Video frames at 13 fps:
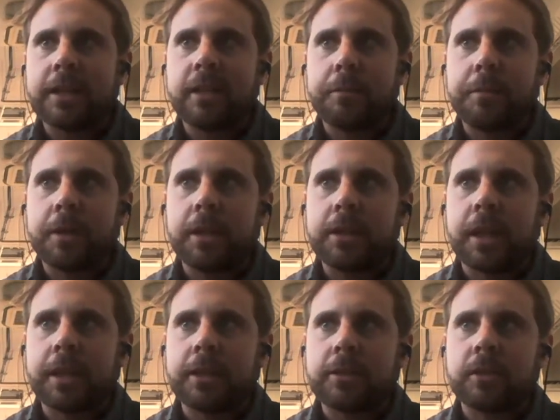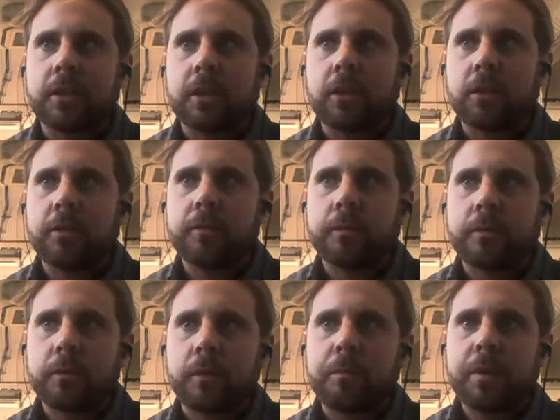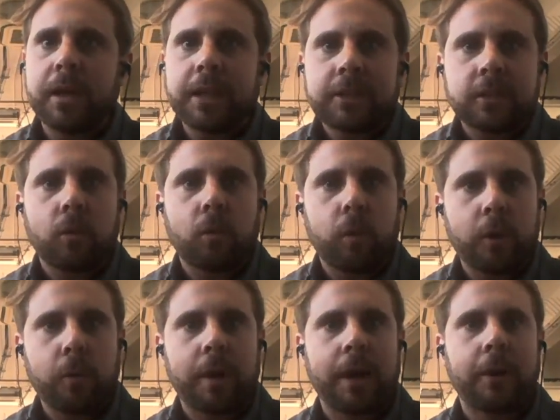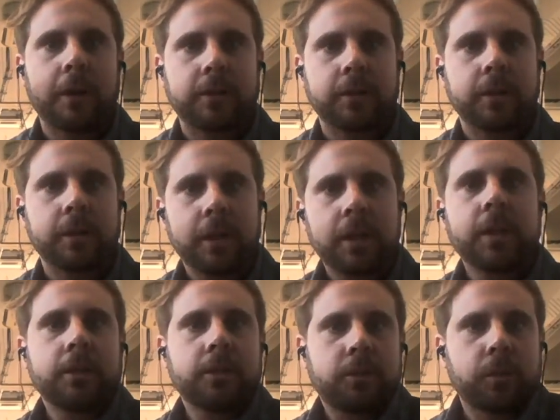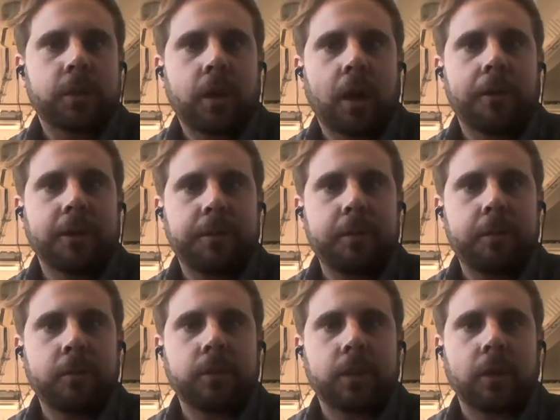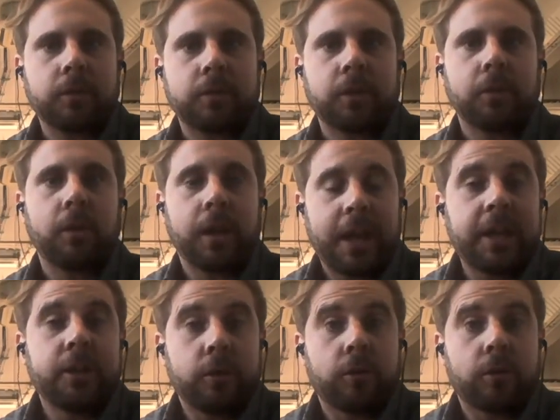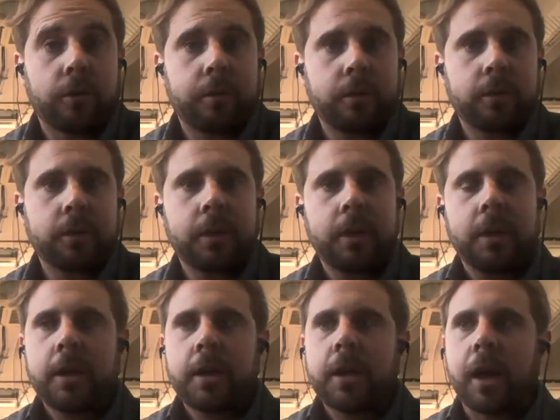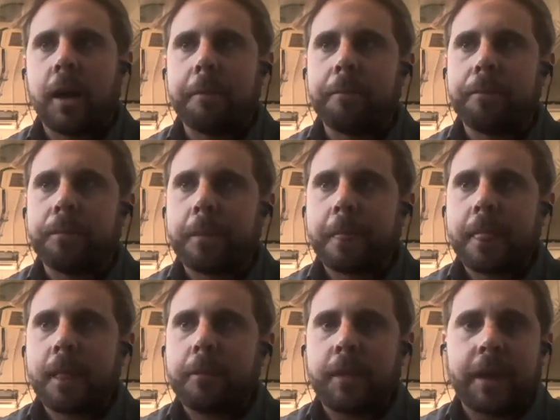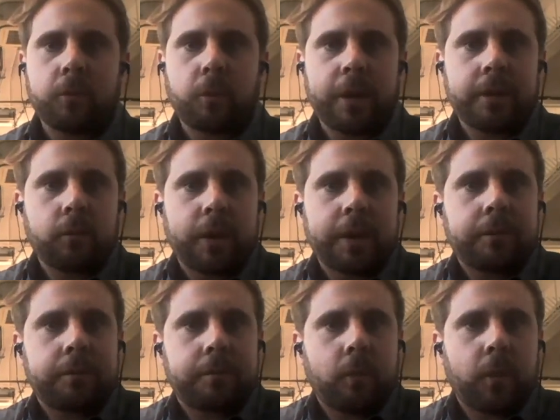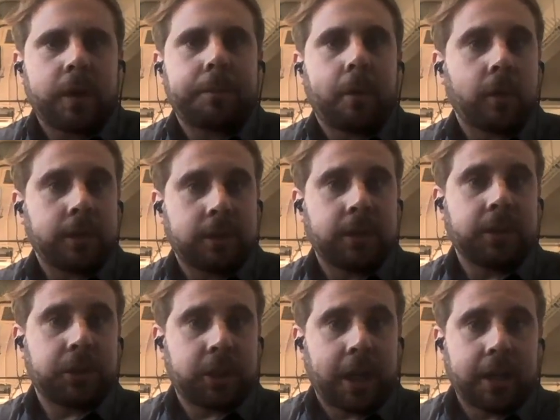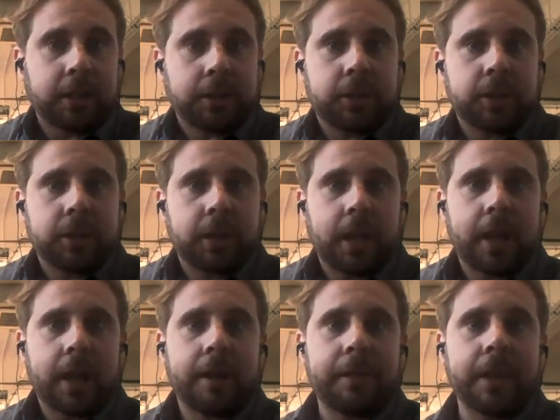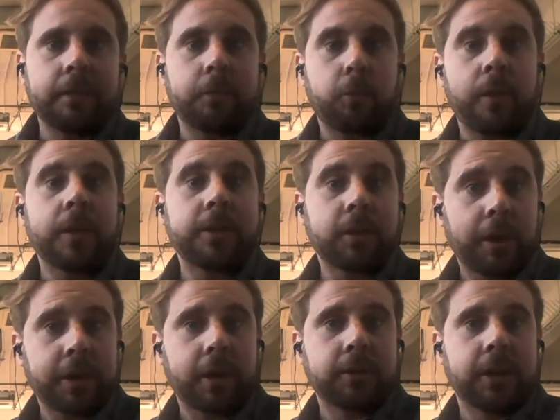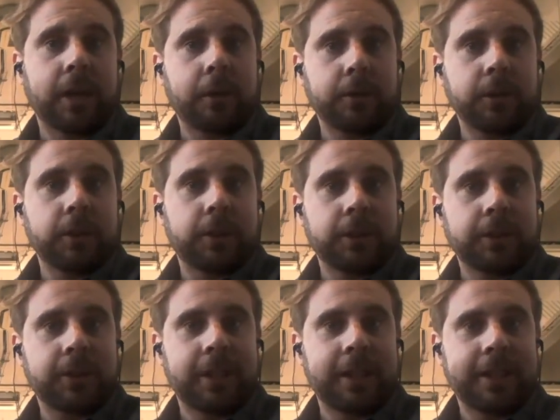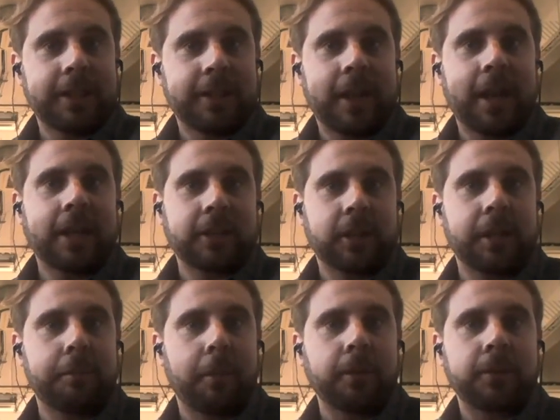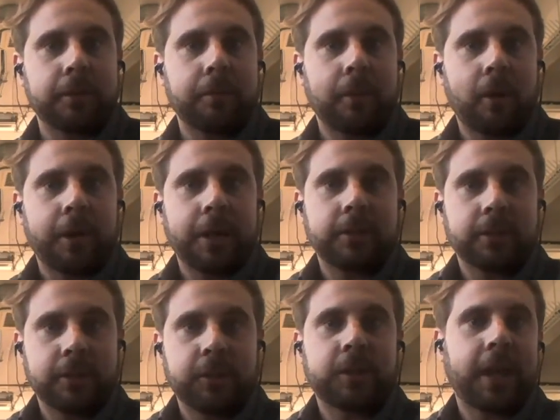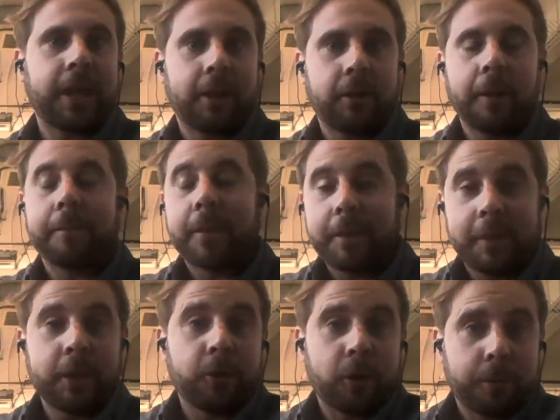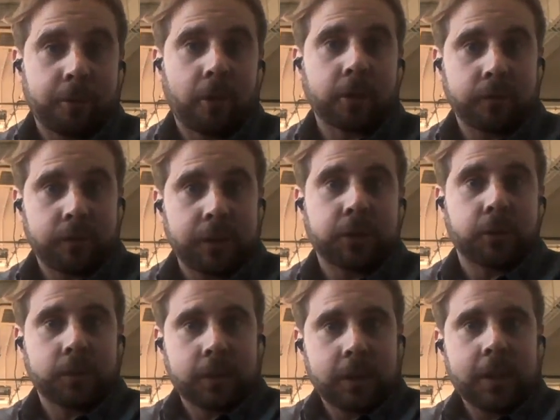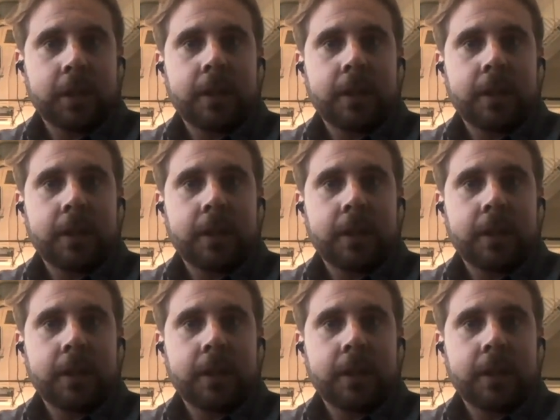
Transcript: and it typically takes a lot of political willpower to encourage people to go solar in Europe. But then when policies change, and then when the tide goes out, you can see that actually most of the markets in the UK in Europe are artificial,